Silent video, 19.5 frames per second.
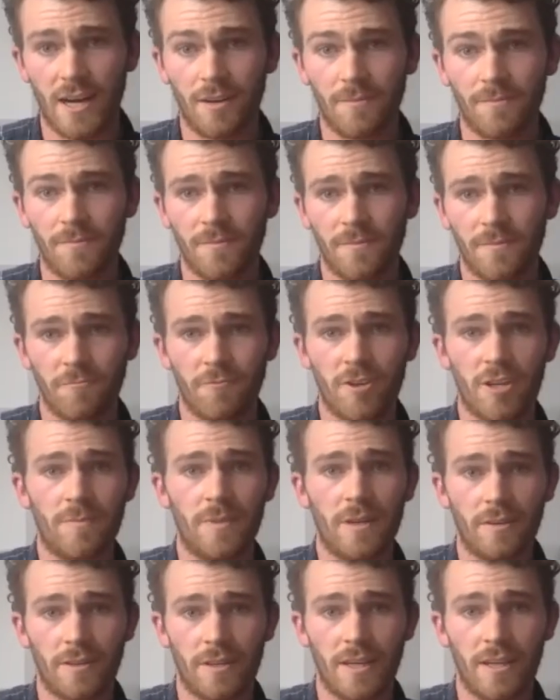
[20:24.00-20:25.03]
it down,
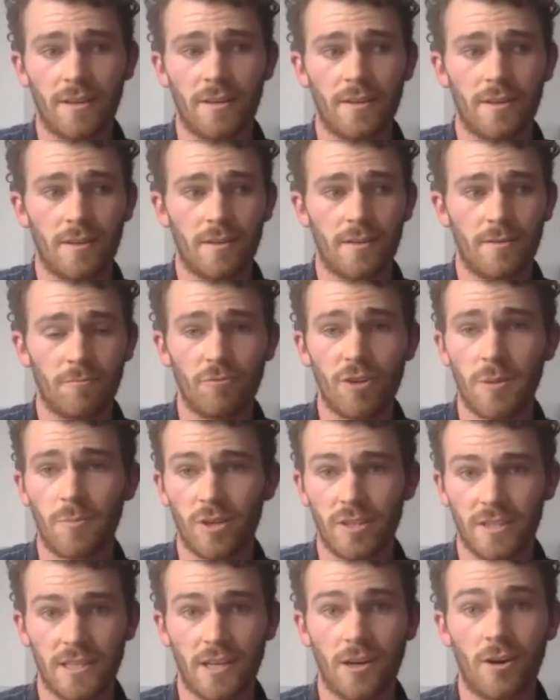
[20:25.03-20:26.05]
rebuild it,
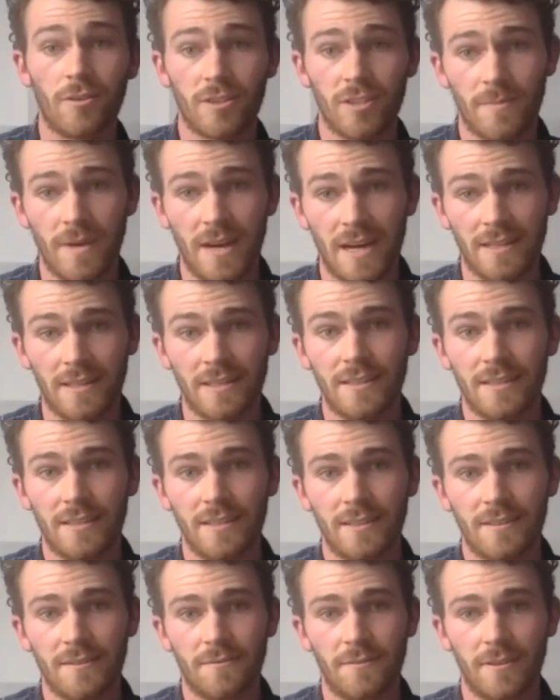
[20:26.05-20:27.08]
reprint it on demand
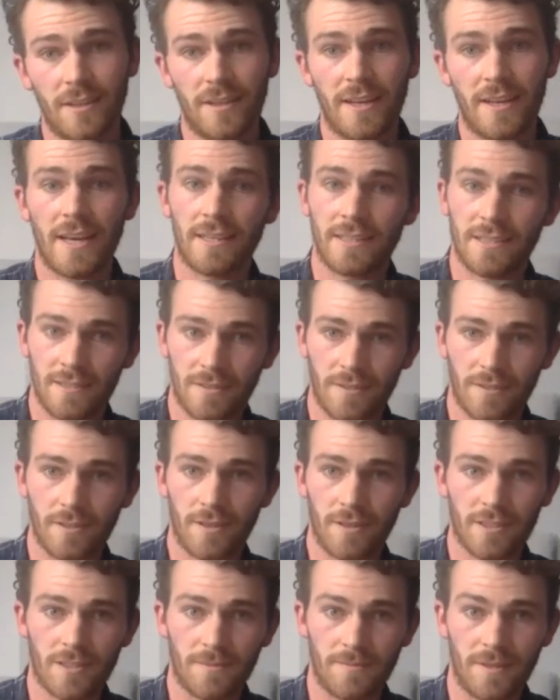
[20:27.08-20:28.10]
for the next
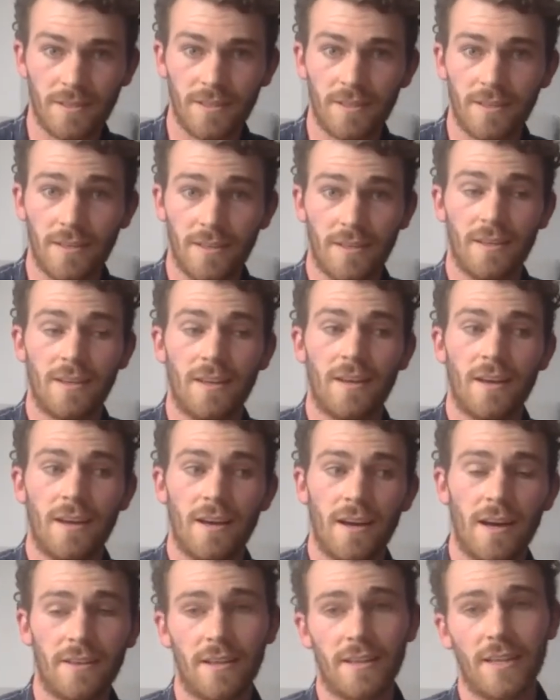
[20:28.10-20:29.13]
customer,
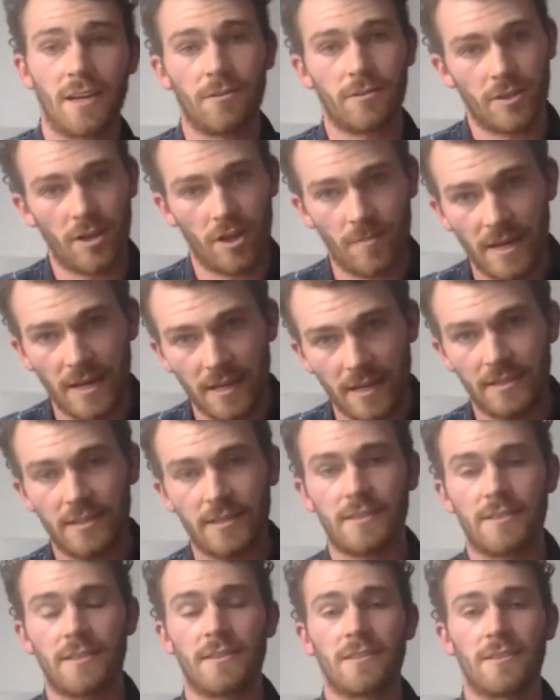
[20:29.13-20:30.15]
and then that would go back into
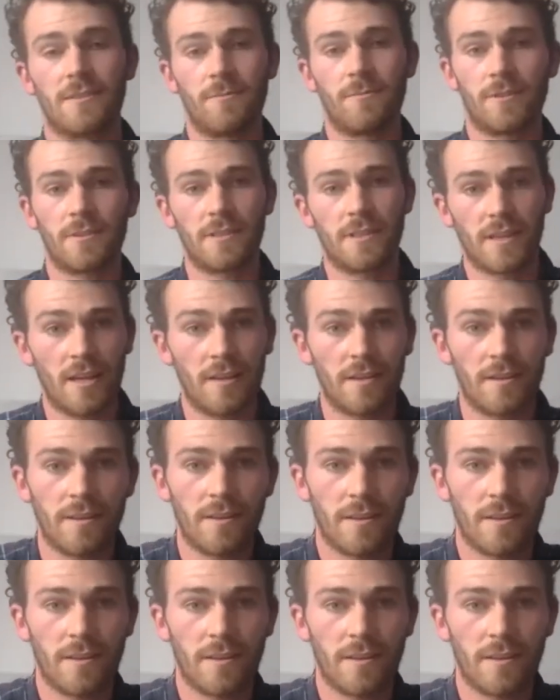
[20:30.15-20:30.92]
the system once again.